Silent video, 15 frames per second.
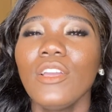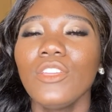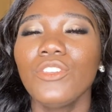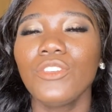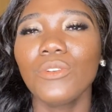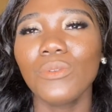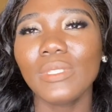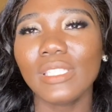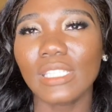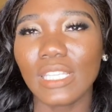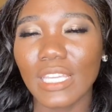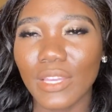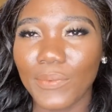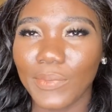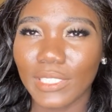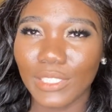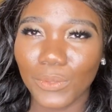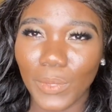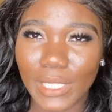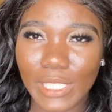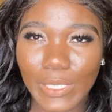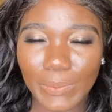you seeing what
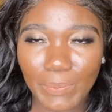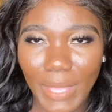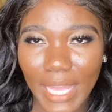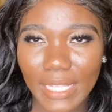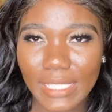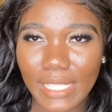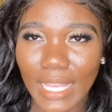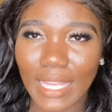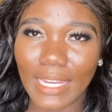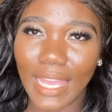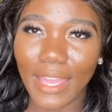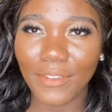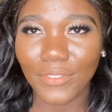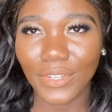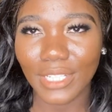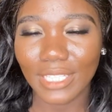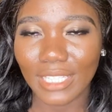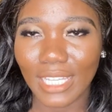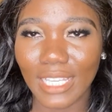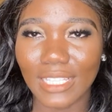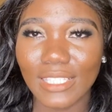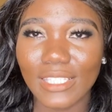to expect and
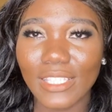everything.